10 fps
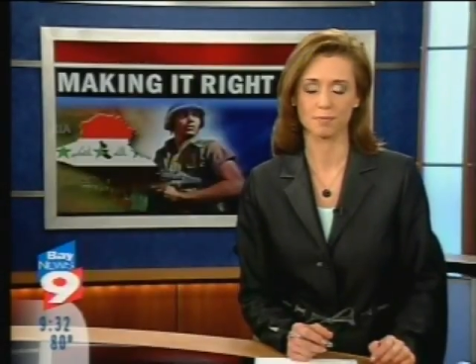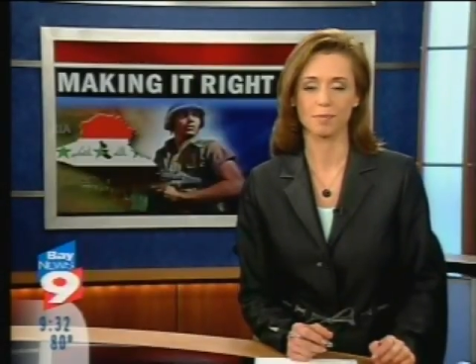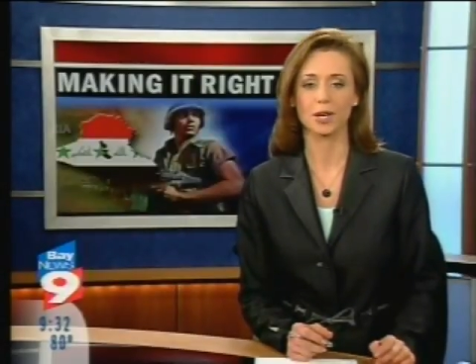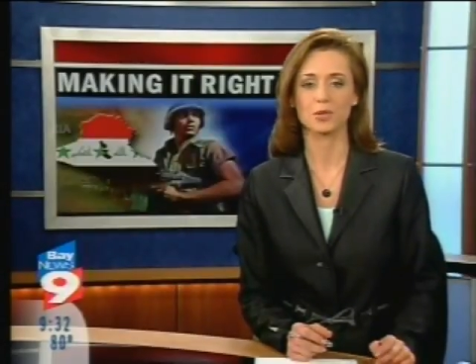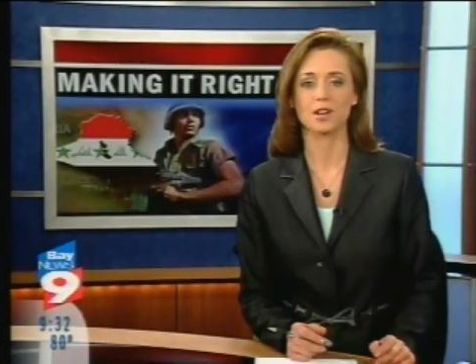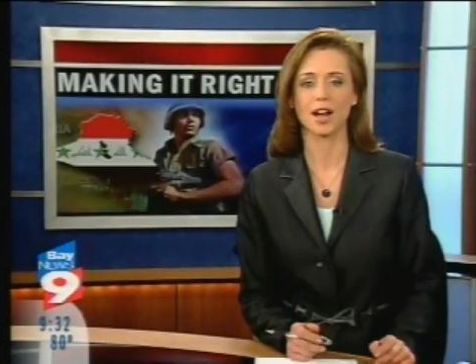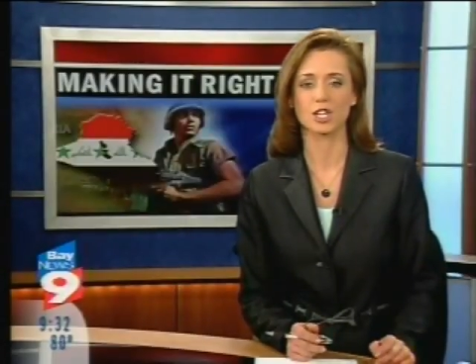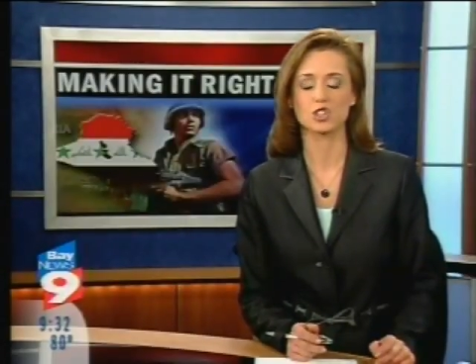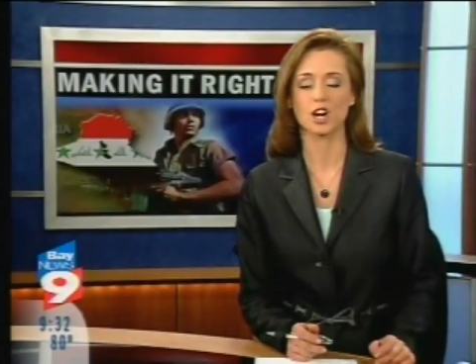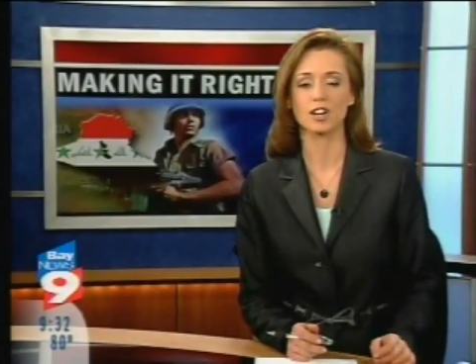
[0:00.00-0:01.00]
Bay News
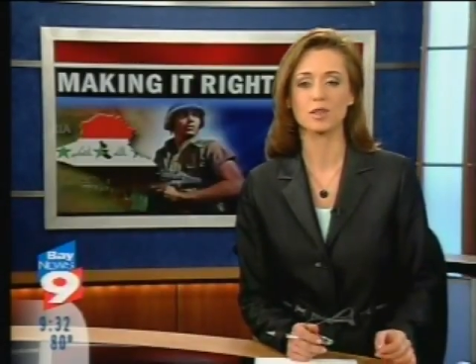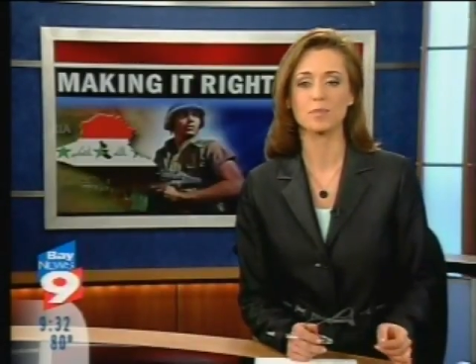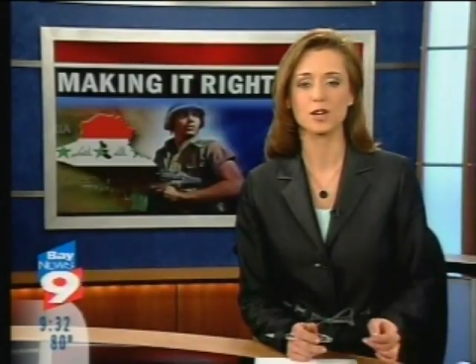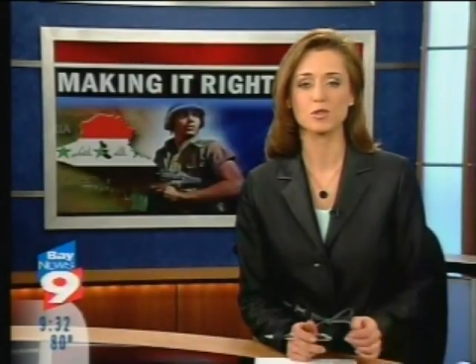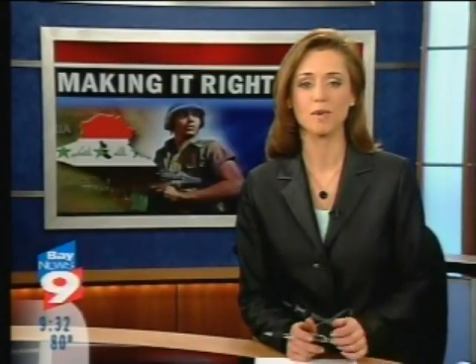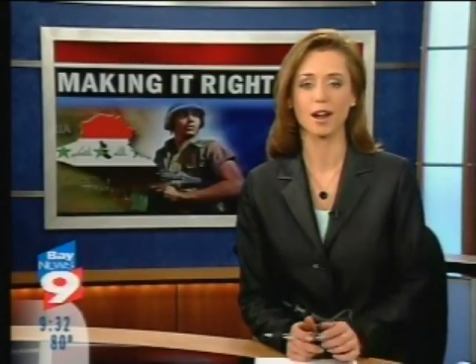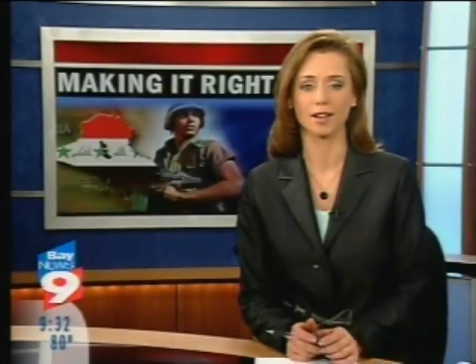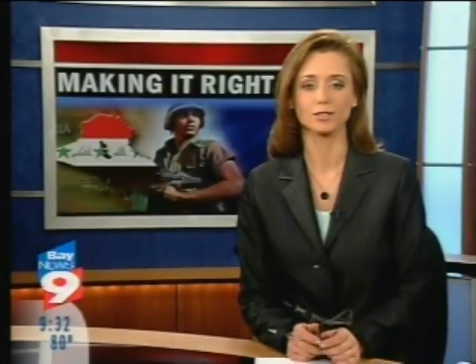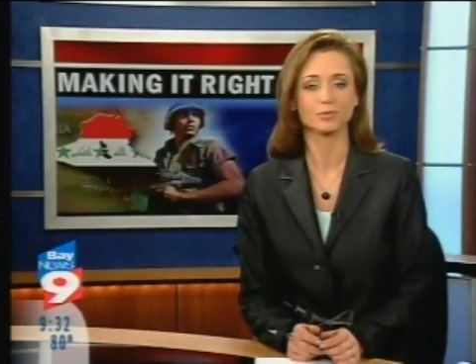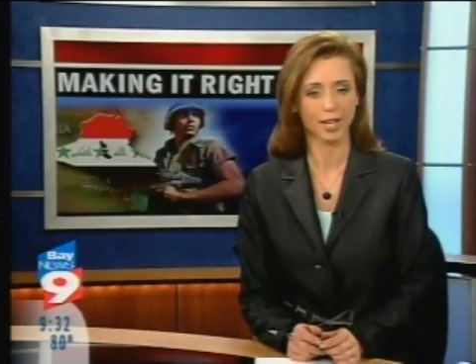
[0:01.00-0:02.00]
9's Jonathan
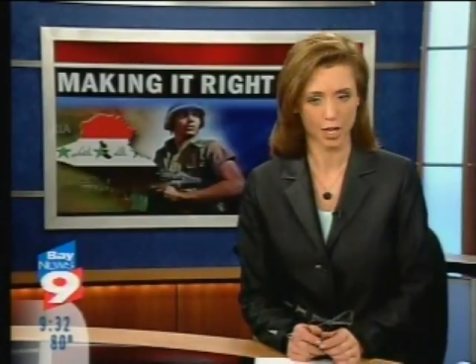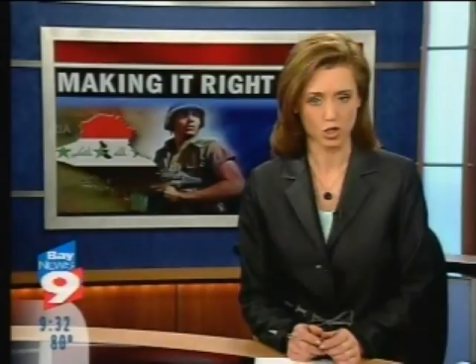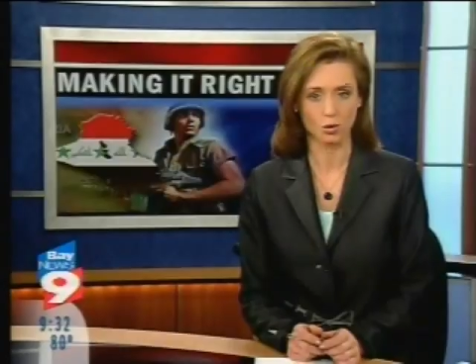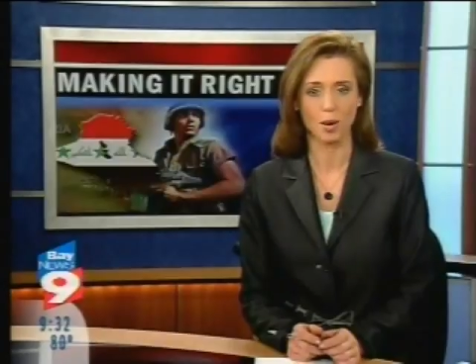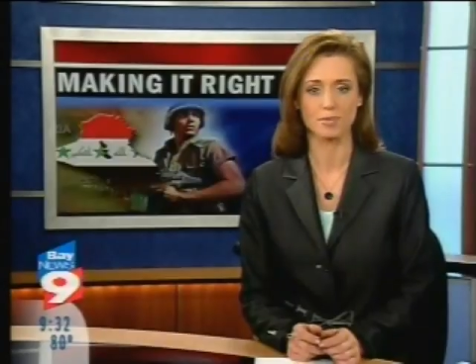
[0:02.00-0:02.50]
Petramala has your